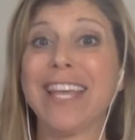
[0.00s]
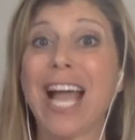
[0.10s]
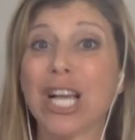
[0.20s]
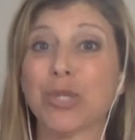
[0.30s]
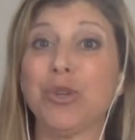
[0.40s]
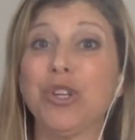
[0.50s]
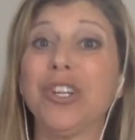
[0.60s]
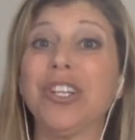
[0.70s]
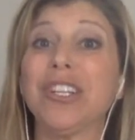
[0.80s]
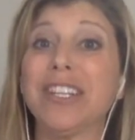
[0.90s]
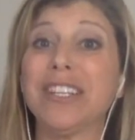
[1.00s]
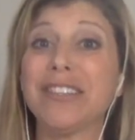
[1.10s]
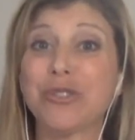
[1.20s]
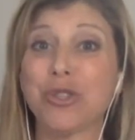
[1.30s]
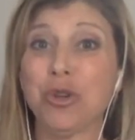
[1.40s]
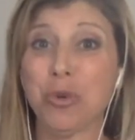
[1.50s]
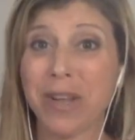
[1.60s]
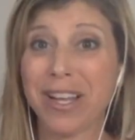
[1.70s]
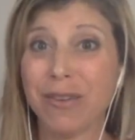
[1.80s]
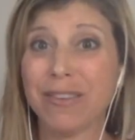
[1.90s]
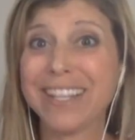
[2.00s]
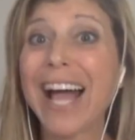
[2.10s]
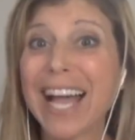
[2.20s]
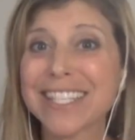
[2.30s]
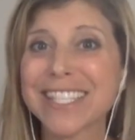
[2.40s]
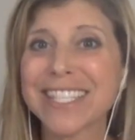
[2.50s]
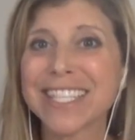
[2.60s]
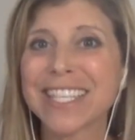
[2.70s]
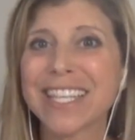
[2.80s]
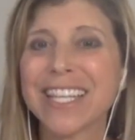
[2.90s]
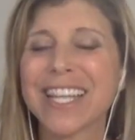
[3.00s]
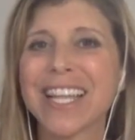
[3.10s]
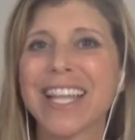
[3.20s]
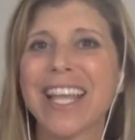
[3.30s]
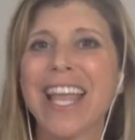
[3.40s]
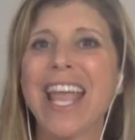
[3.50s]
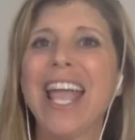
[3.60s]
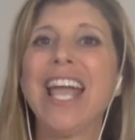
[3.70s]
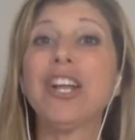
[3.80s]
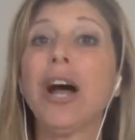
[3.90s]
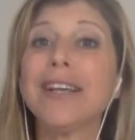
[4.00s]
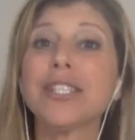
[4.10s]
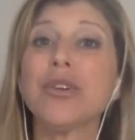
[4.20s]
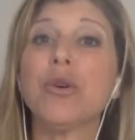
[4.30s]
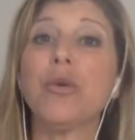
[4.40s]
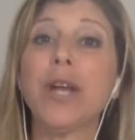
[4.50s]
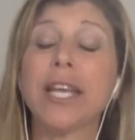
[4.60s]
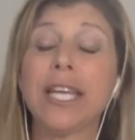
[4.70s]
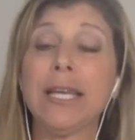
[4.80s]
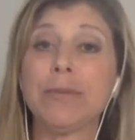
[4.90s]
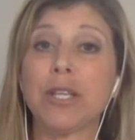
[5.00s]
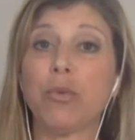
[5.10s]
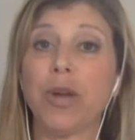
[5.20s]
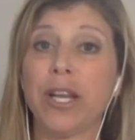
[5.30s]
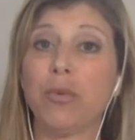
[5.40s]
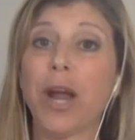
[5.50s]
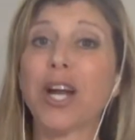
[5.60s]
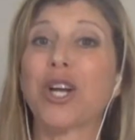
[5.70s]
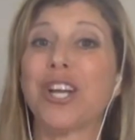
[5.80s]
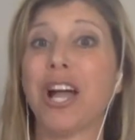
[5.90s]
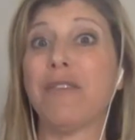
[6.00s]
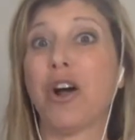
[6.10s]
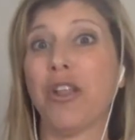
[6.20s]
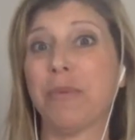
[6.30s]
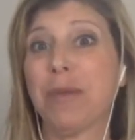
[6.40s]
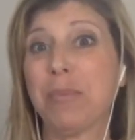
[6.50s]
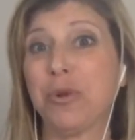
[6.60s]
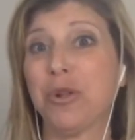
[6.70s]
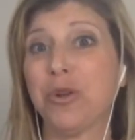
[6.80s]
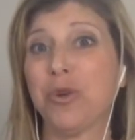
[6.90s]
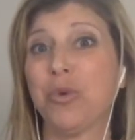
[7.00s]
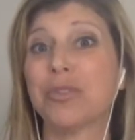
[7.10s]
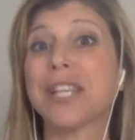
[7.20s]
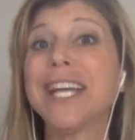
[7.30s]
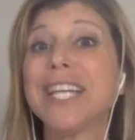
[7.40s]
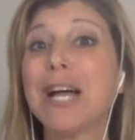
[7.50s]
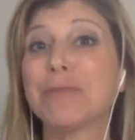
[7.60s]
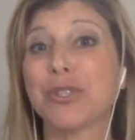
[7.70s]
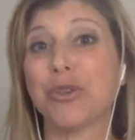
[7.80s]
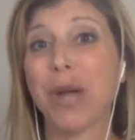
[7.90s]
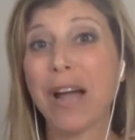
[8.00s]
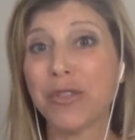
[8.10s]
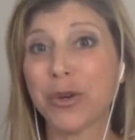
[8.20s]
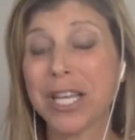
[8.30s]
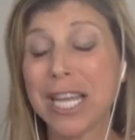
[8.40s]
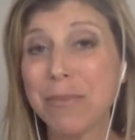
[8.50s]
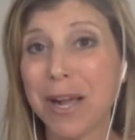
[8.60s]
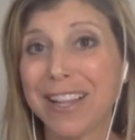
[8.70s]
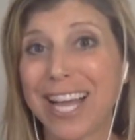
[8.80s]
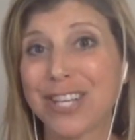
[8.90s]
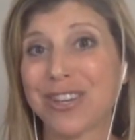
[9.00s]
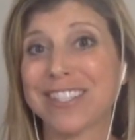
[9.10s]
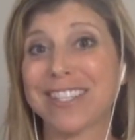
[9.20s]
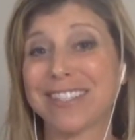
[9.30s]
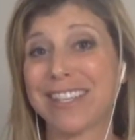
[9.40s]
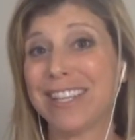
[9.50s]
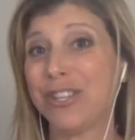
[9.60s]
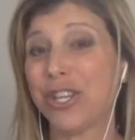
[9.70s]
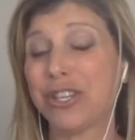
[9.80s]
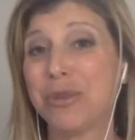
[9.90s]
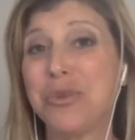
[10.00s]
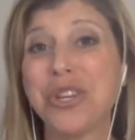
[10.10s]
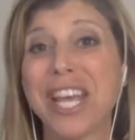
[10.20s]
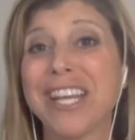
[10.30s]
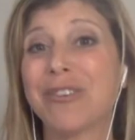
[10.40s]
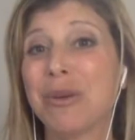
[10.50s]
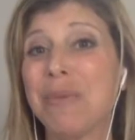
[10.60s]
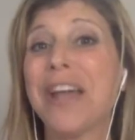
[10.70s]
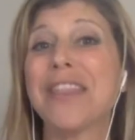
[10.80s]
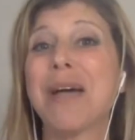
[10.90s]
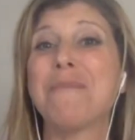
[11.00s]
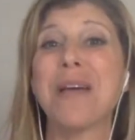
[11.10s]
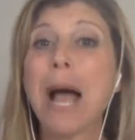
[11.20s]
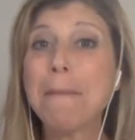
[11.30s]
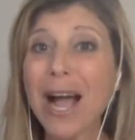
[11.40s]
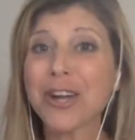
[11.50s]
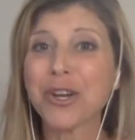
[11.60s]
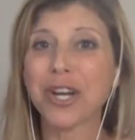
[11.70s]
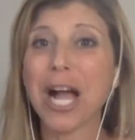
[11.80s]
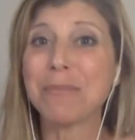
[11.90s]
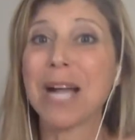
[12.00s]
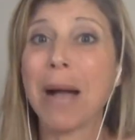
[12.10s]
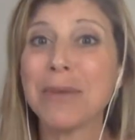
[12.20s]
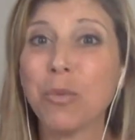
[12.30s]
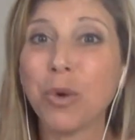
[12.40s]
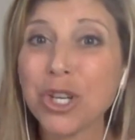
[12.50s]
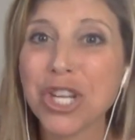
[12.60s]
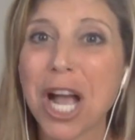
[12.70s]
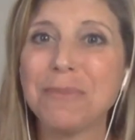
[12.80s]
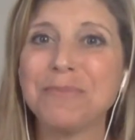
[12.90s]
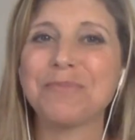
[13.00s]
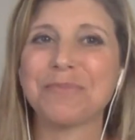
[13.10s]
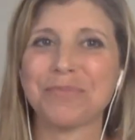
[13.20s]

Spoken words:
the actual Zoom class. And also, it keeps a running record of all the people who signed up. So you have their email addresses and you could communicate and remind them about your upcoming workshop.